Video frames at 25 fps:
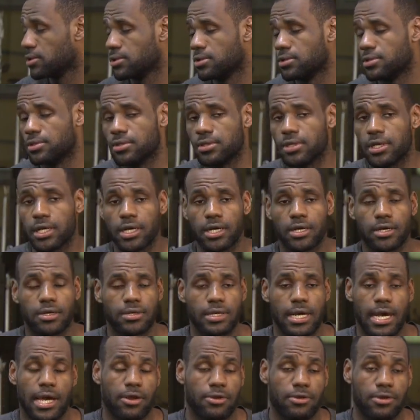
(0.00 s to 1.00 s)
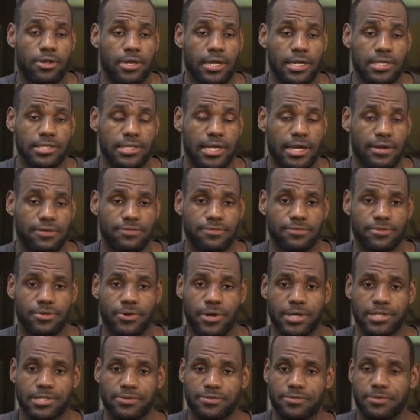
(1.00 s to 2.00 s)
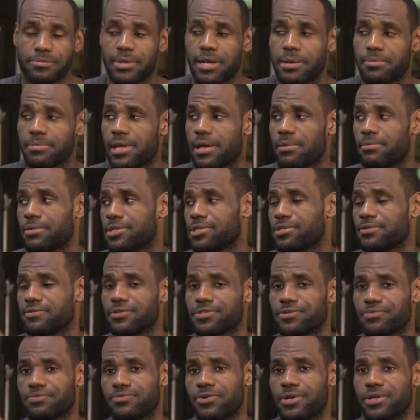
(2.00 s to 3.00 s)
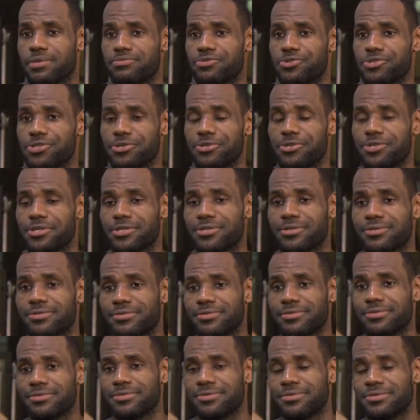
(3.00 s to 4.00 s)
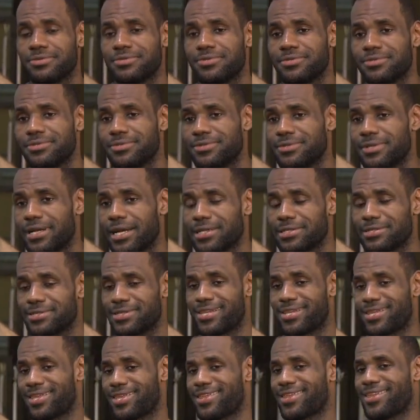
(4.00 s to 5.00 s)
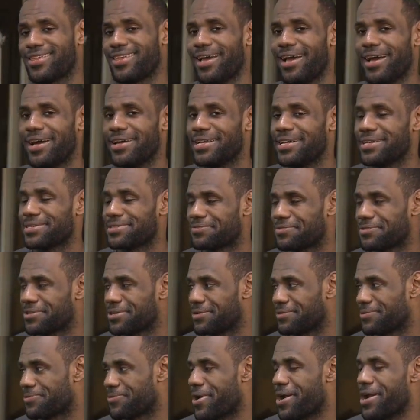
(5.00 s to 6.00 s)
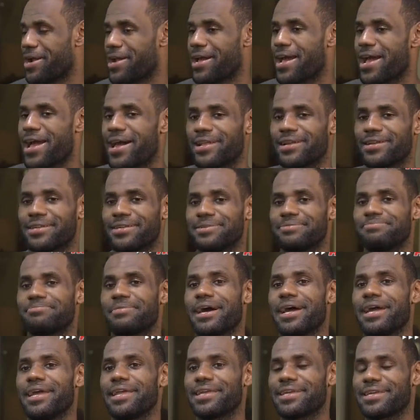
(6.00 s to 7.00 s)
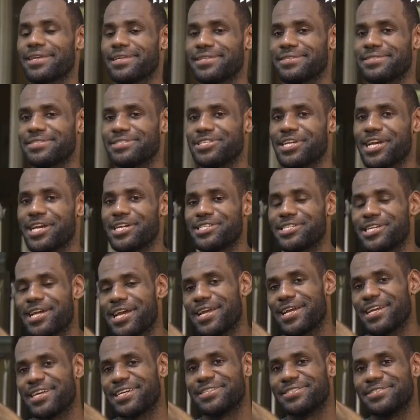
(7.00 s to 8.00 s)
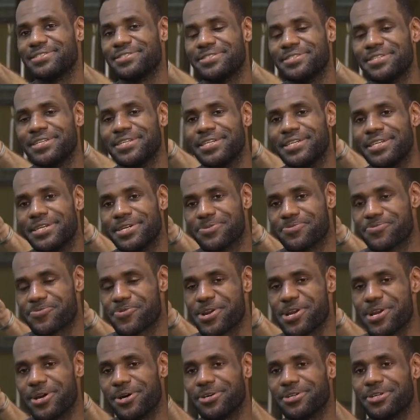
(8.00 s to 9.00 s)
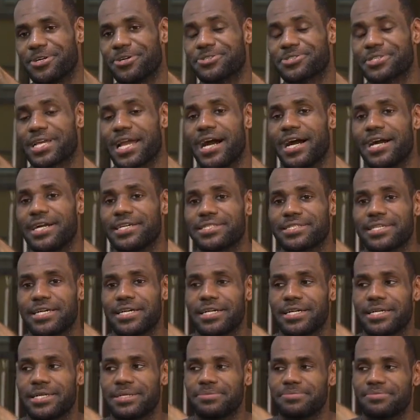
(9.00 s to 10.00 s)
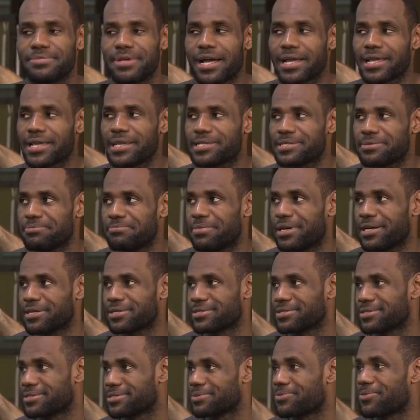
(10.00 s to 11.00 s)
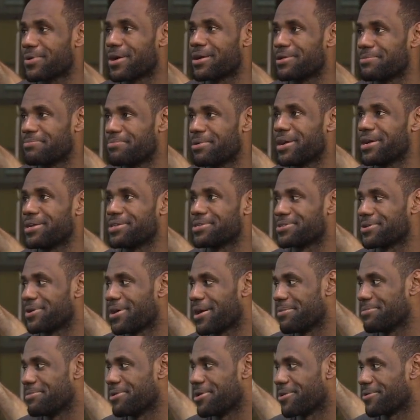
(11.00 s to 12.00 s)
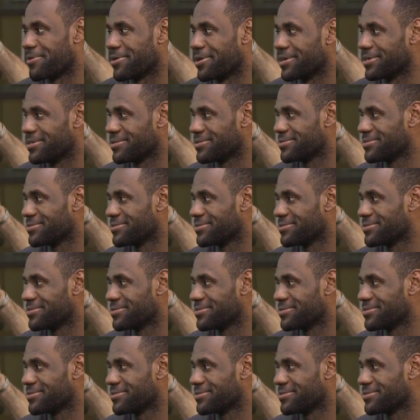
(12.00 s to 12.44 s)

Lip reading: I don't know. That's not a question for me. I'm not much of a rhythm shooter. that's for Ray Allen and Mike and JJ and Rio, those guys. I can get some buckets around the paint, so I'll be all right.